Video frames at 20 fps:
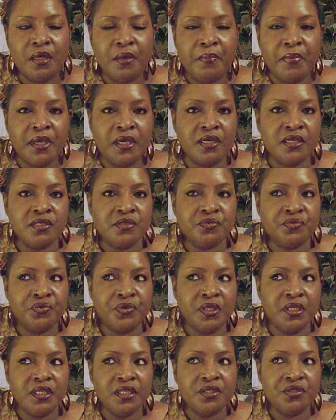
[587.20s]
because
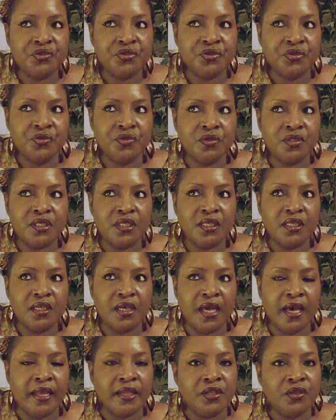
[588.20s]
really and truly,
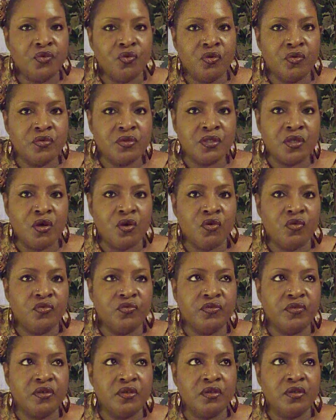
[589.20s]
I knew it was
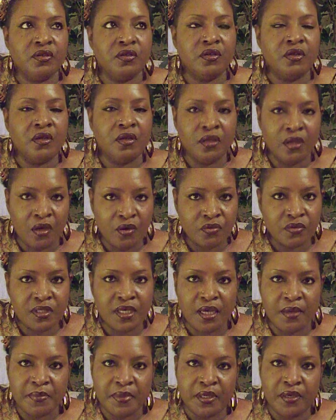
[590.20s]
over a long
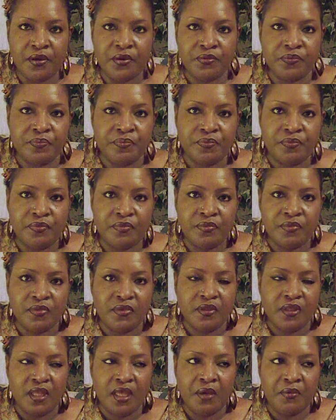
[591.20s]
time ago.
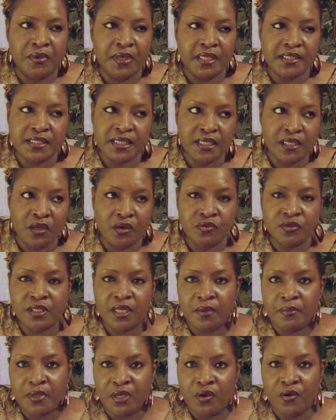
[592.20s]
And when I say long
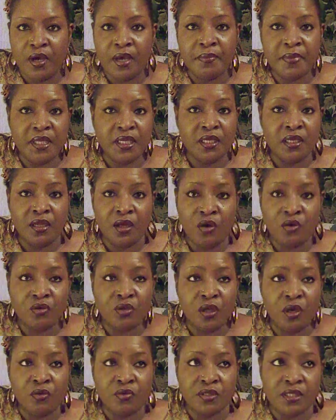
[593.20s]
time ago, I mean long,
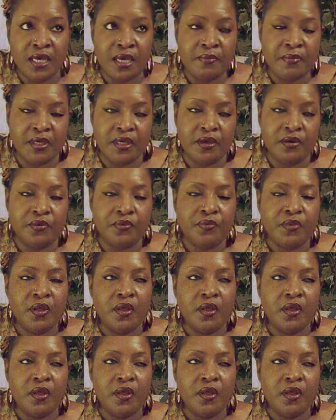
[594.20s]
long time ago.